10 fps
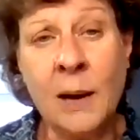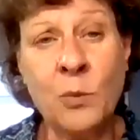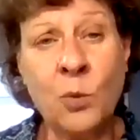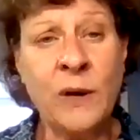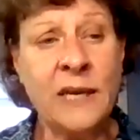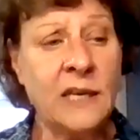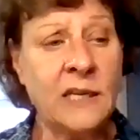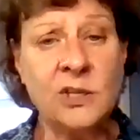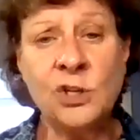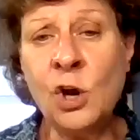
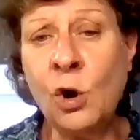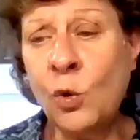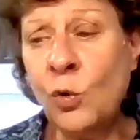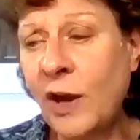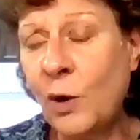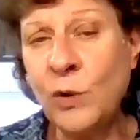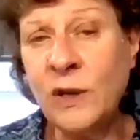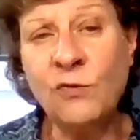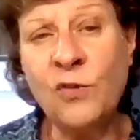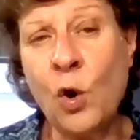We know that
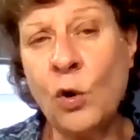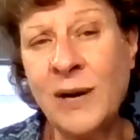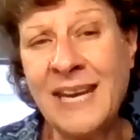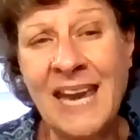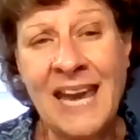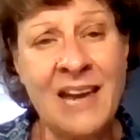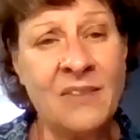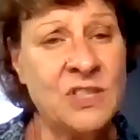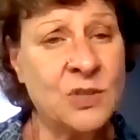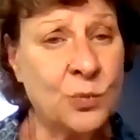we've already
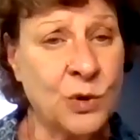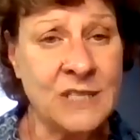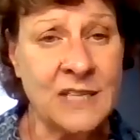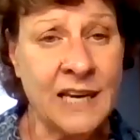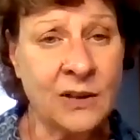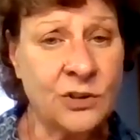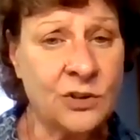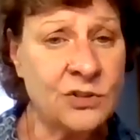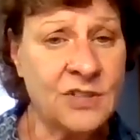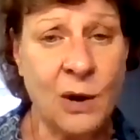have some
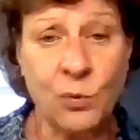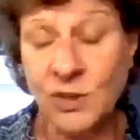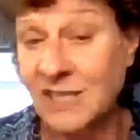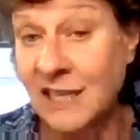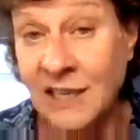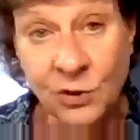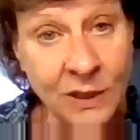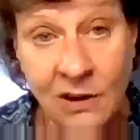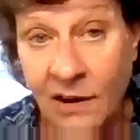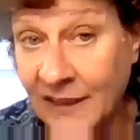retailers that were
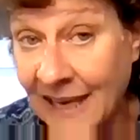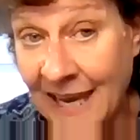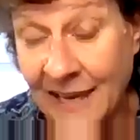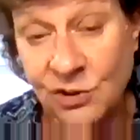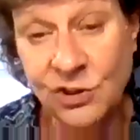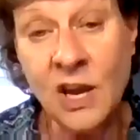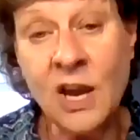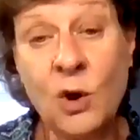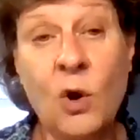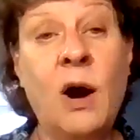teetering on the edge,
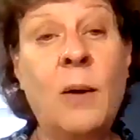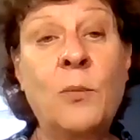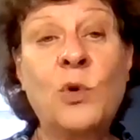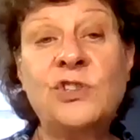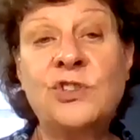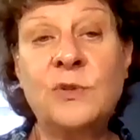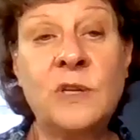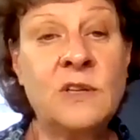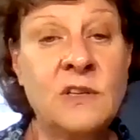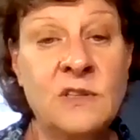which
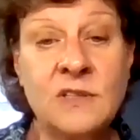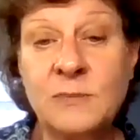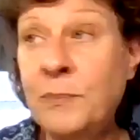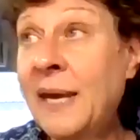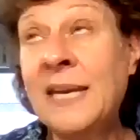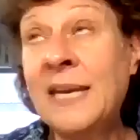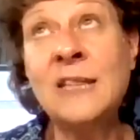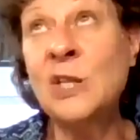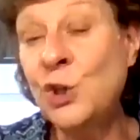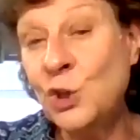has been in
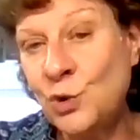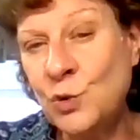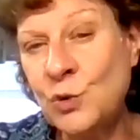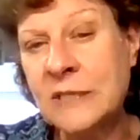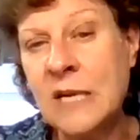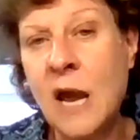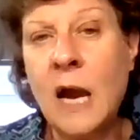the news.